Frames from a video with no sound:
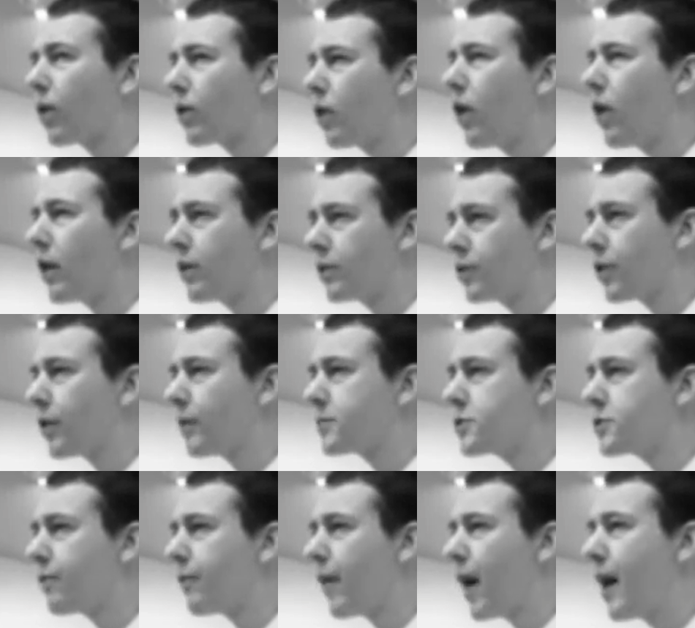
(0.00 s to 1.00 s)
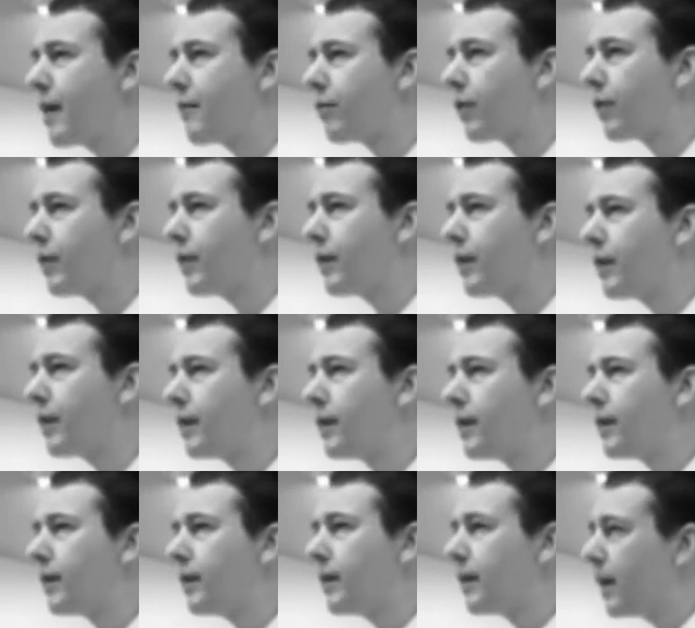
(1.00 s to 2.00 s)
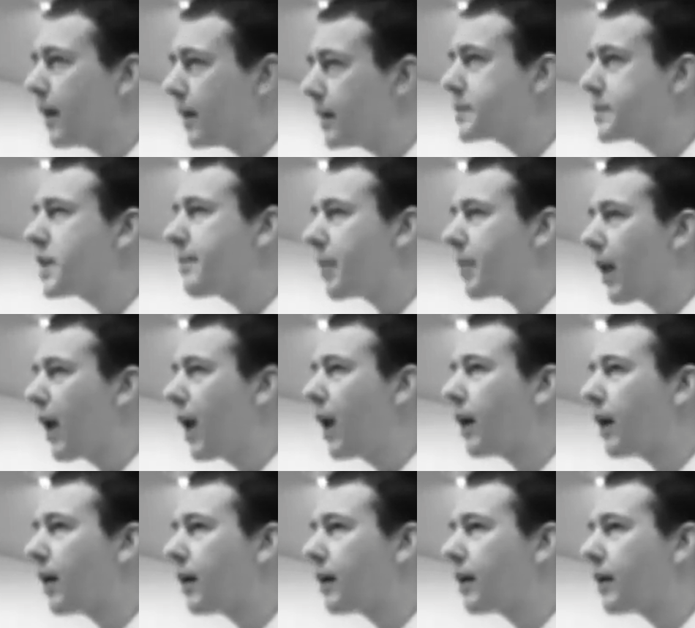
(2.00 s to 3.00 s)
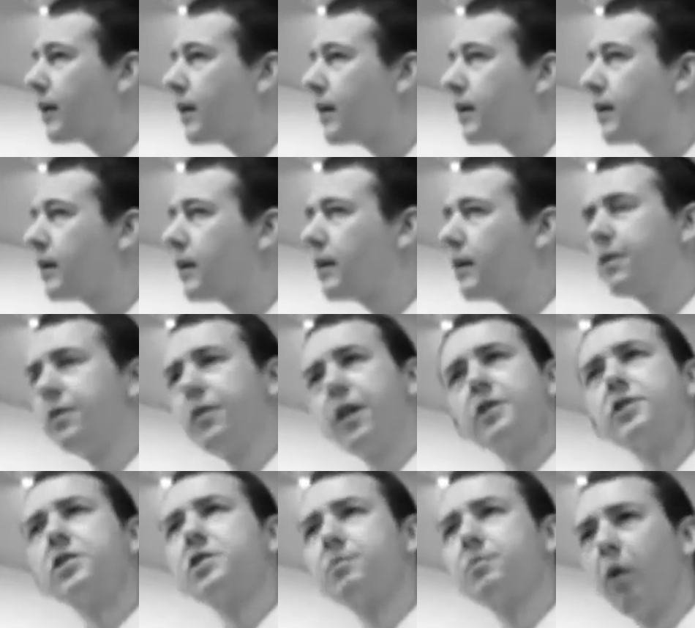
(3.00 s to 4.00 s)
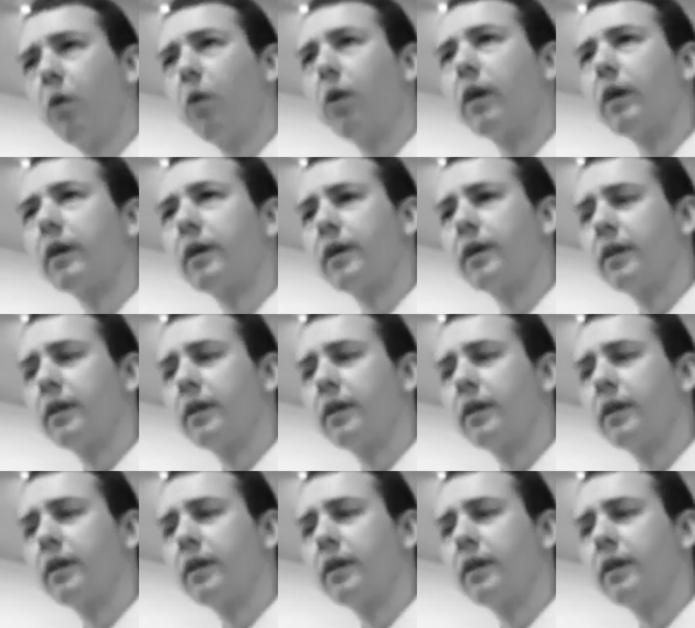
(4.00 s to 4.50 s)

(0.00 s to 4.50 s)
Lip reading: long-term survival. Exhibit A, the spork.